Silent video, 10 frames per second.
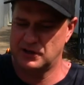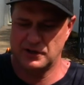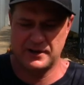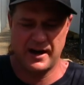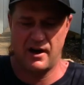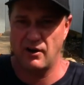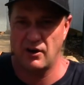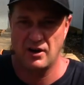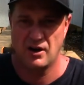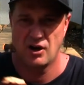turned out
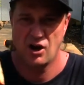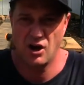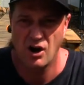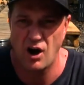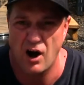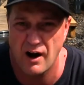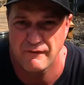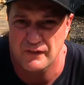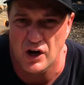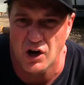
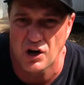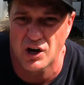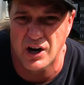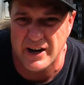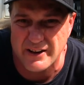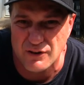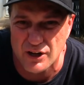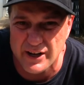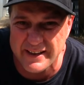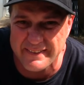off the hook.
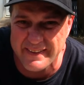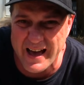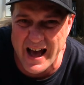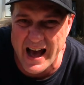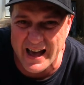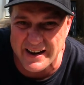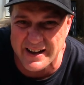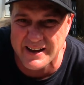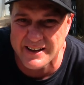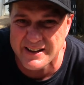Look at that.
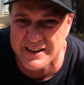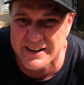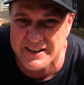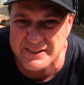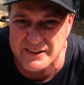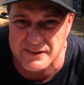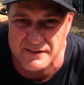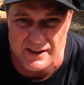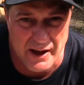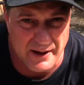
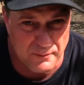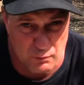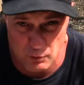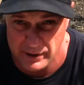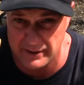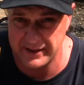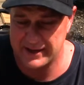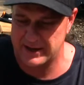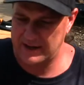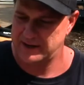Just really
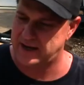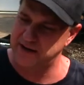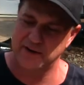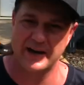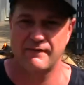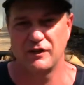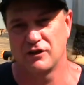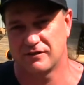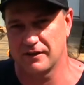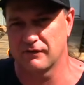good. I don't have
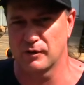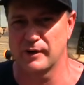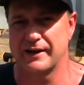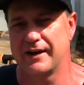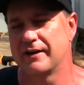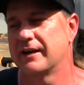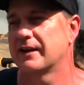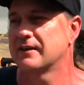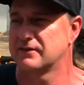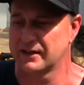no silverware down
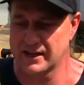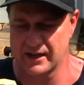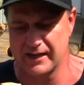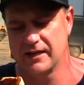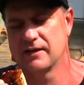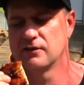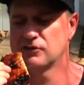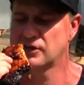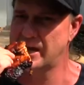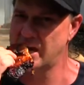here because I'm going to eat in
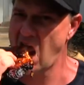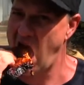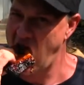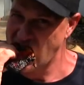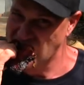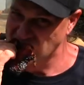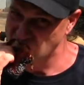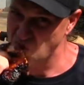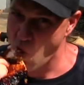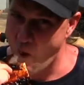the shade.
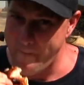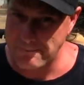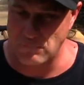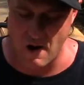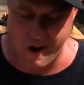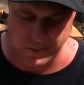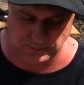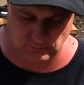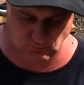But,